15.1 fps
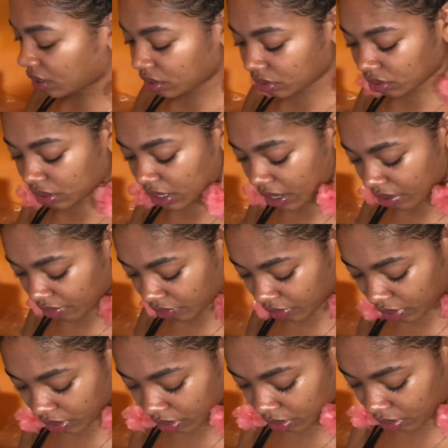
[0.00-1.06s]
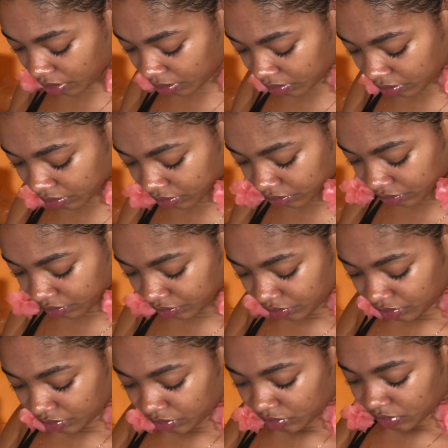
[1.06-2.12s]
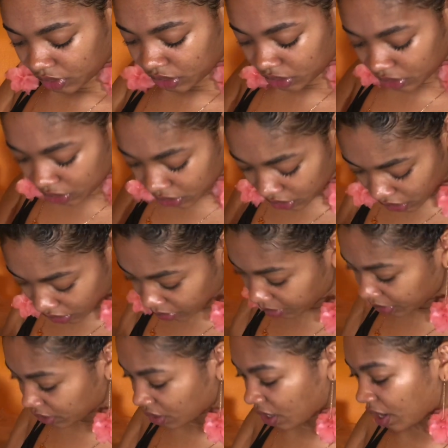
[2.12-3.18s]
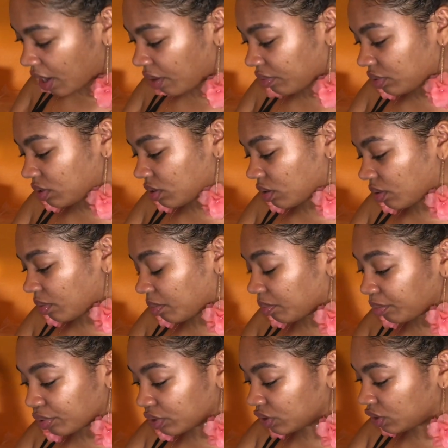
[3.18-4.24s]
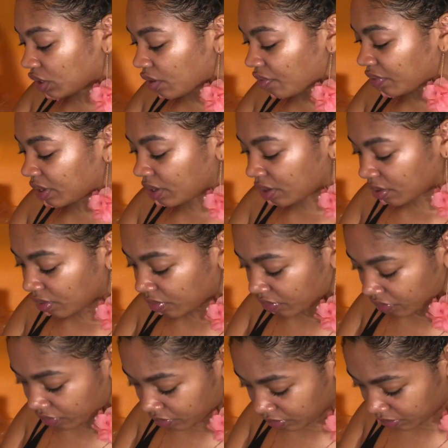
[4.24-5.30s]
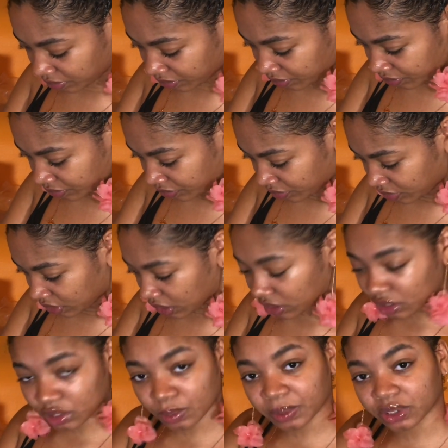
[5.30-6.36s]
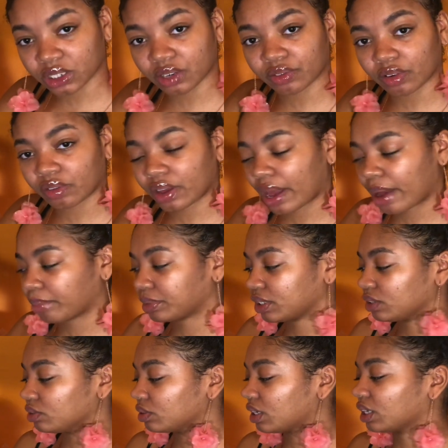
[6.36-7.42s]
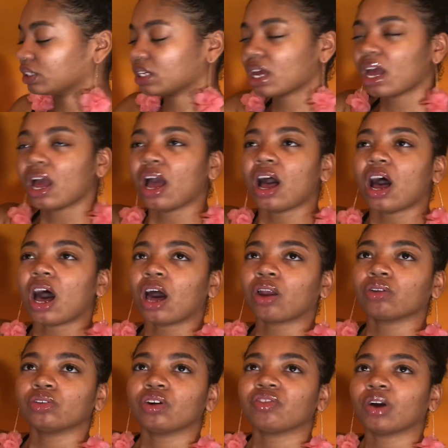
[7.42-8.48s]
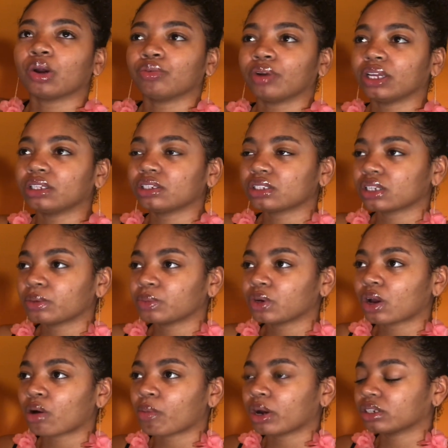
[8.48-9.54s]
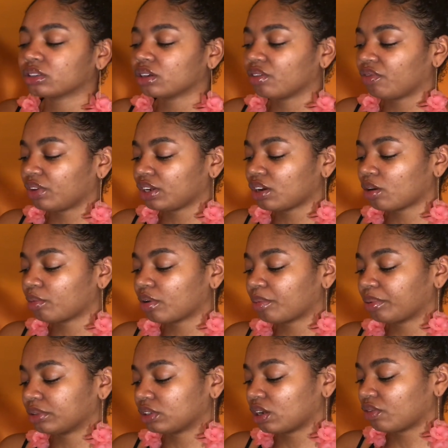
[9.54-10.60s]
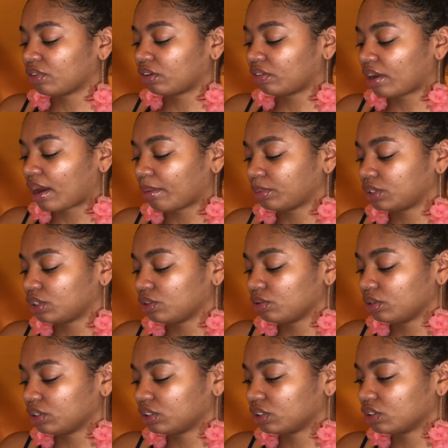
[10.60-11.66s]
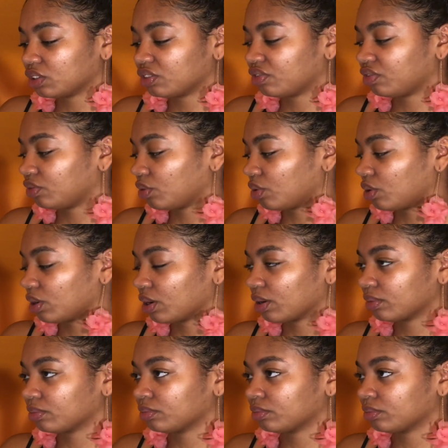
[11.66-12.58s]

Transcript: also got from TKB, I have some preservative. This is preservative cap 2, because I don't know if I read this somewhere, I watched in a video, but preservative cap 2 is good for